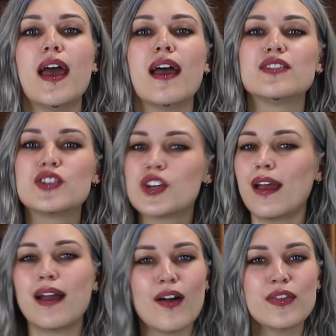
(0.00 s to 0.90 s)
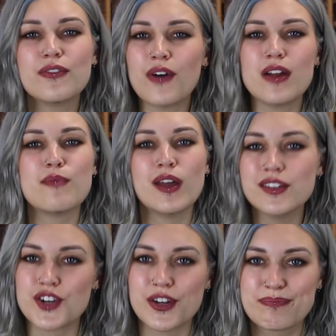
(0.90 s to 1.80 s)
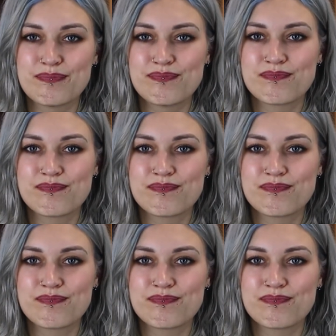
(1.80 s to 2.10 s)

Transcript: and check out the font manager.